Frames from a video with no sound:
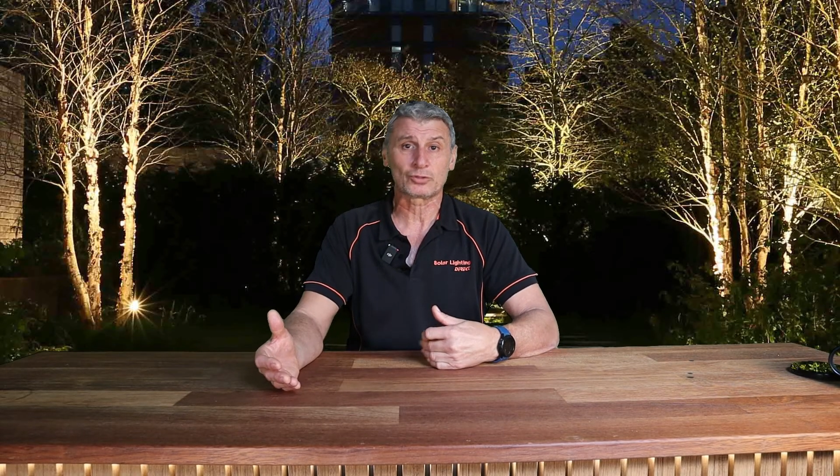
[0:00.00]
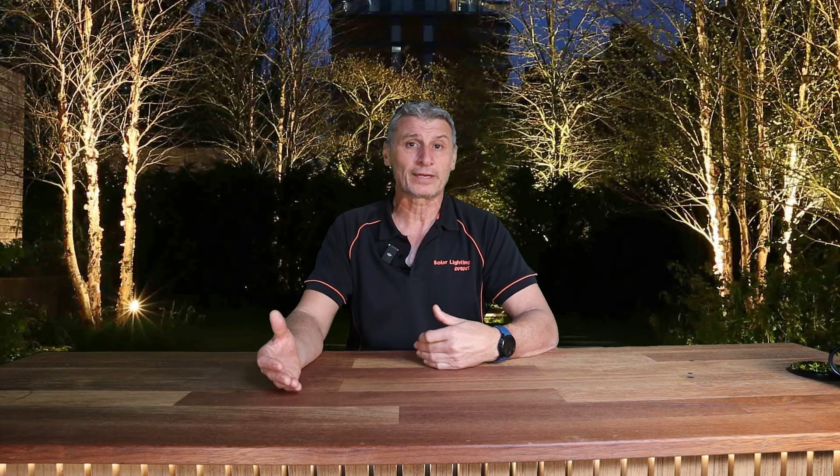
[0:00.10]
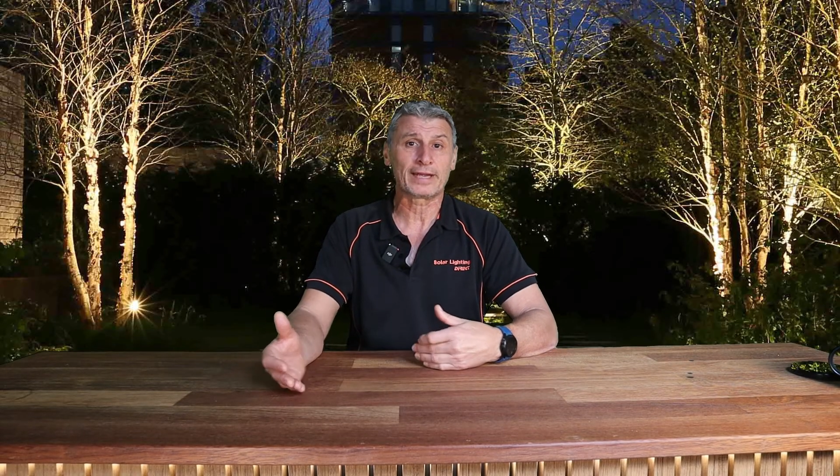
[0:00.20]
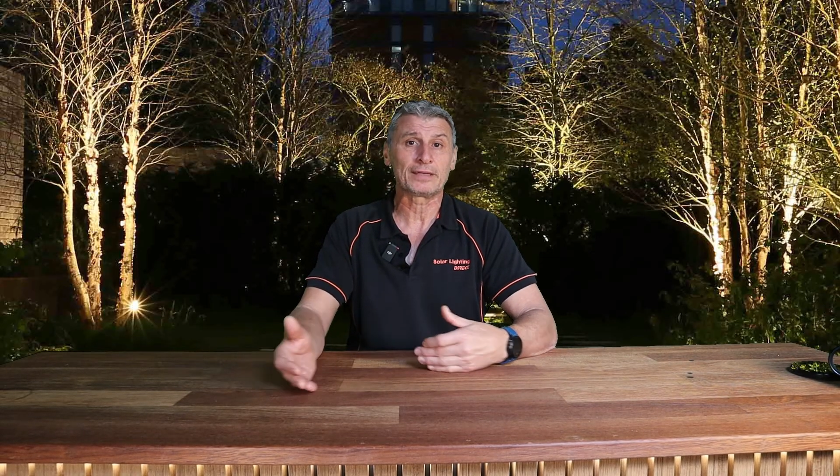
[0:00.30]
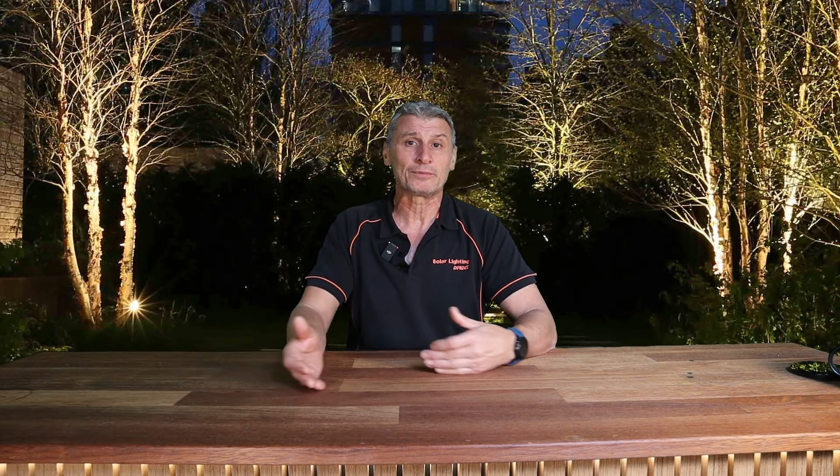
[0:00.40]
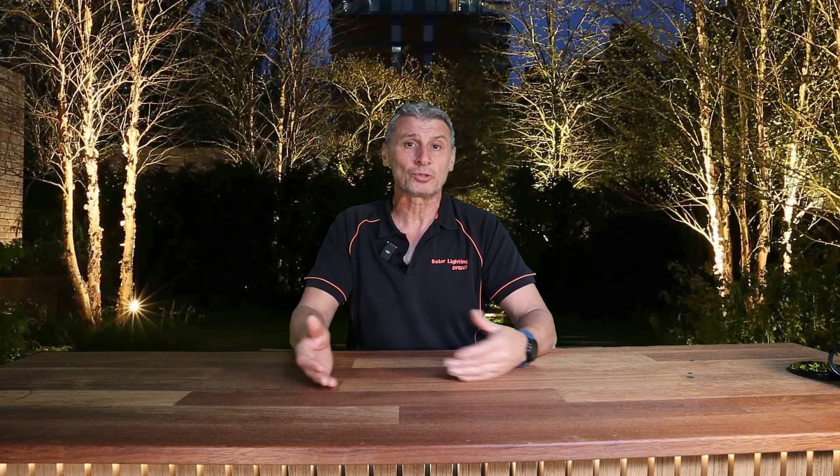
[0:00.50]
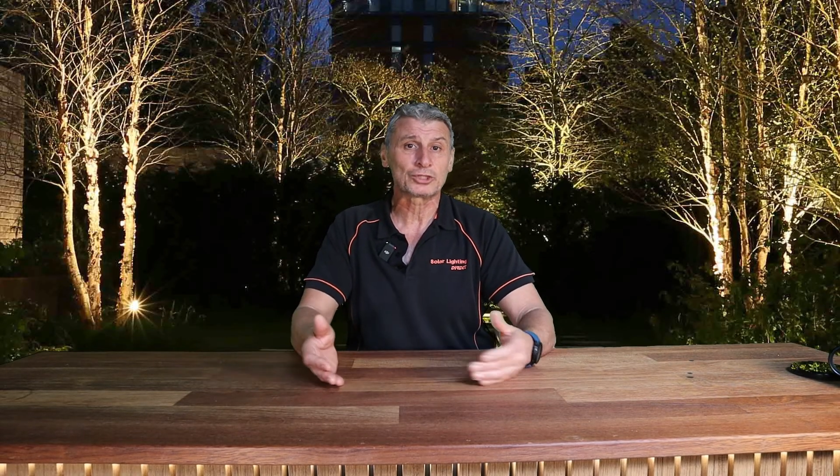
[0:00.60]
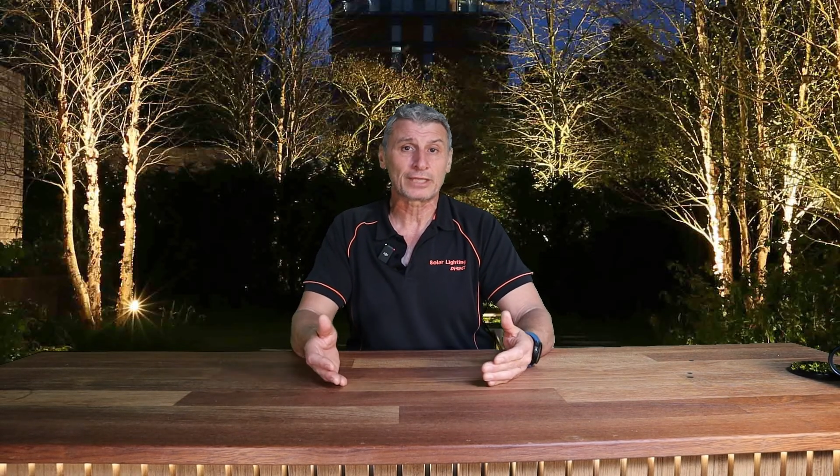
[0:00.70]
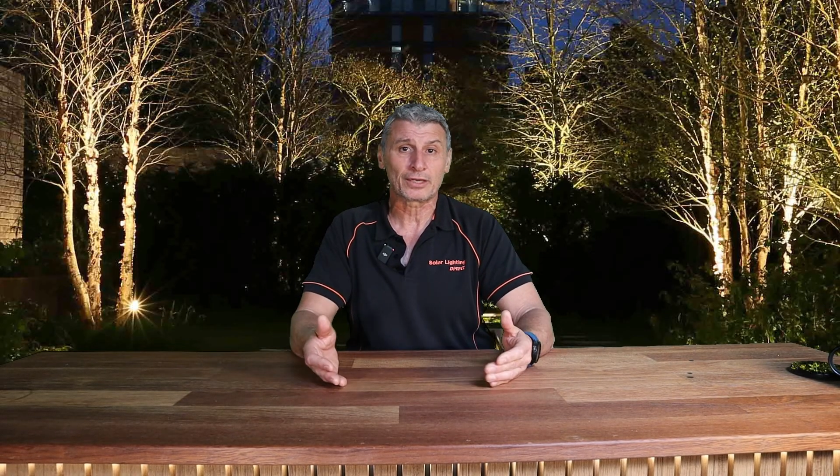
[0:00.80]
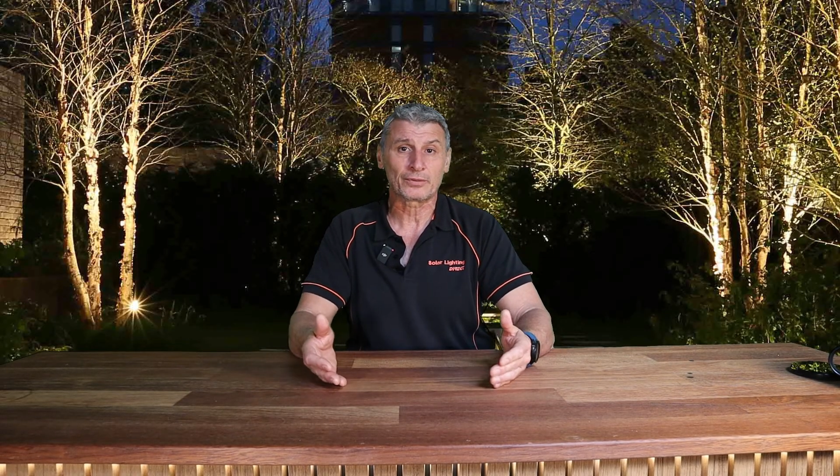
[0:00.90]
creating more
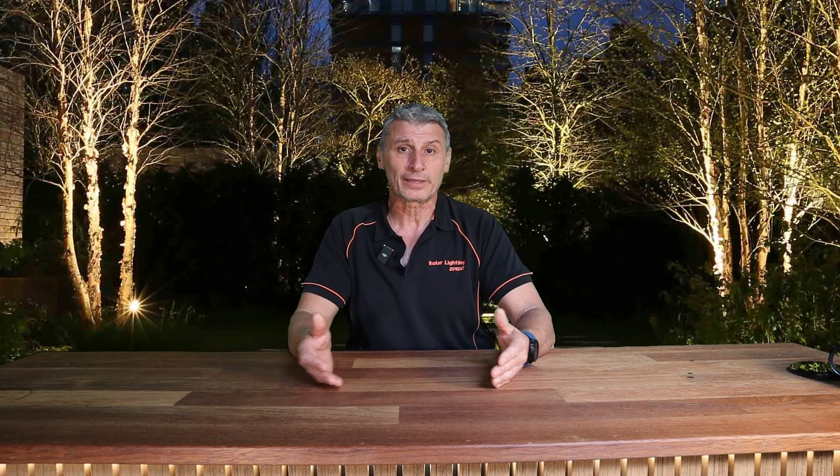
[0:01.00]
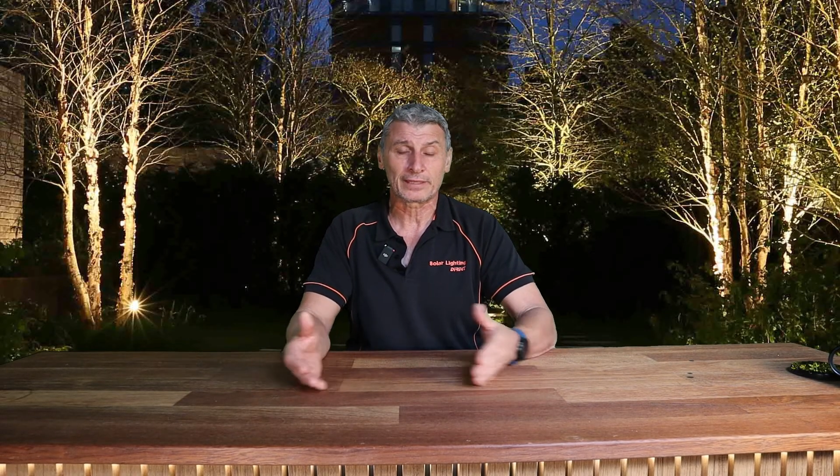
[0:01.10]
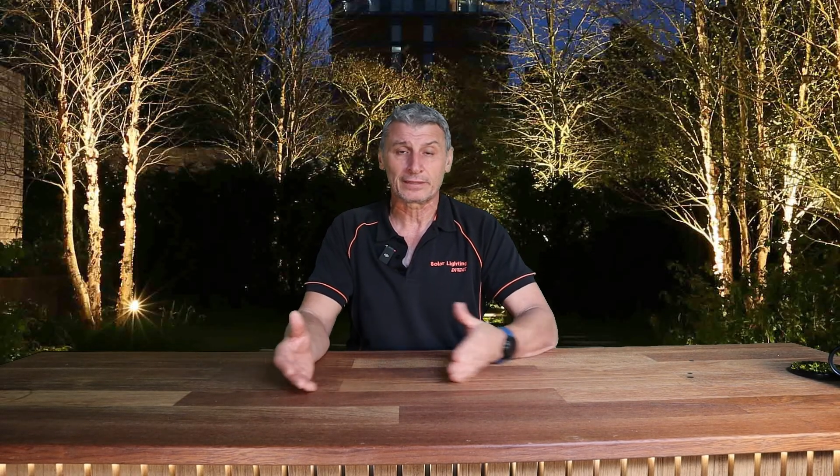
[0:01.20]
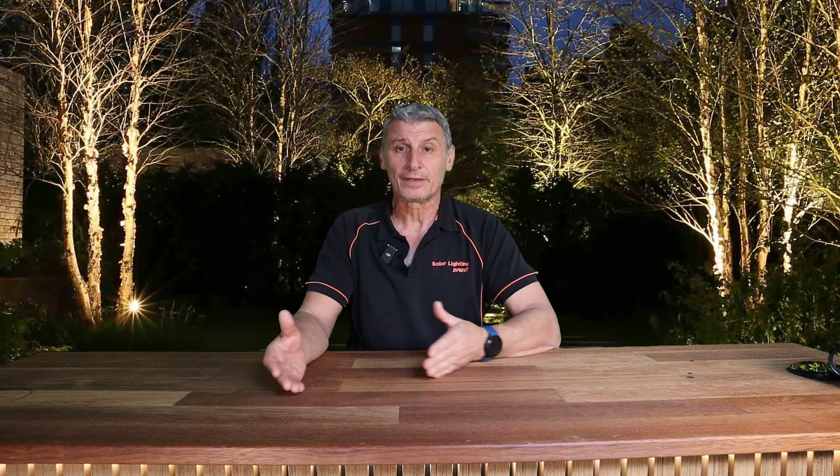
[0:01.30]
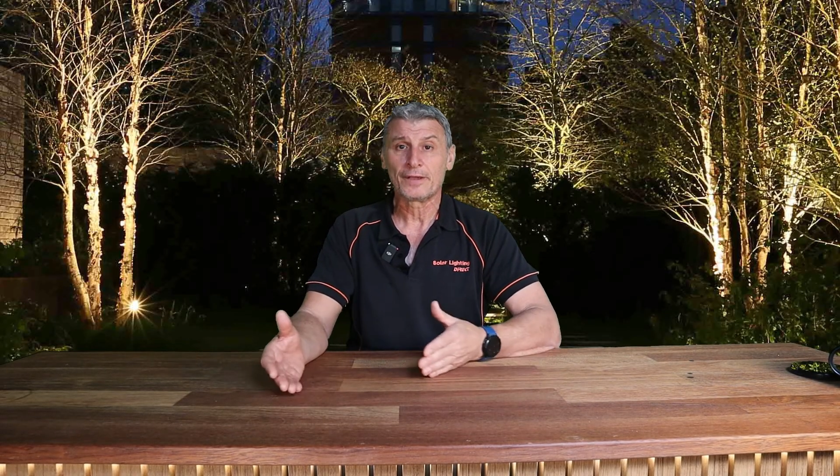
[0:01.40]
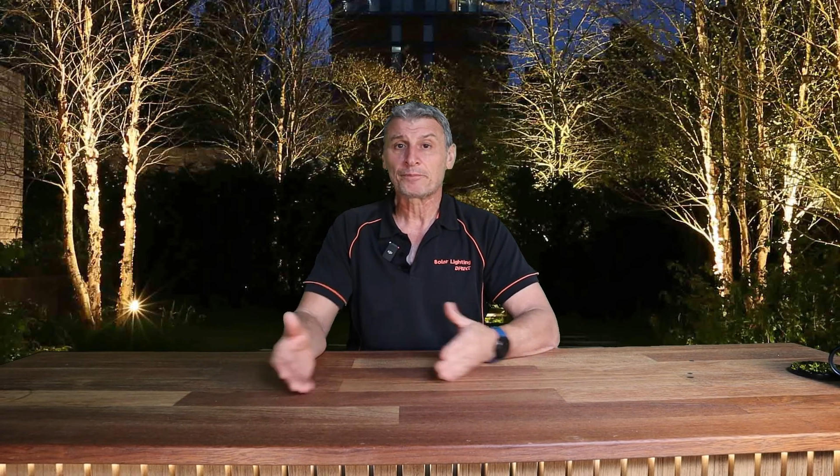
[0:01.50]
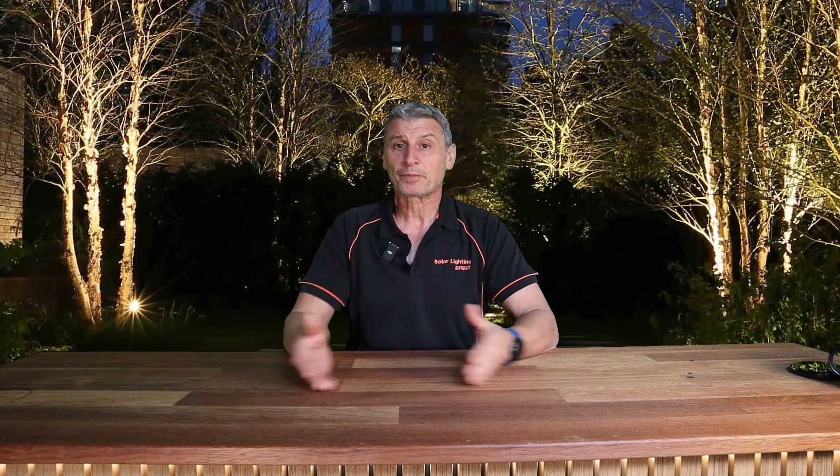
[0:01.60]
shadowing and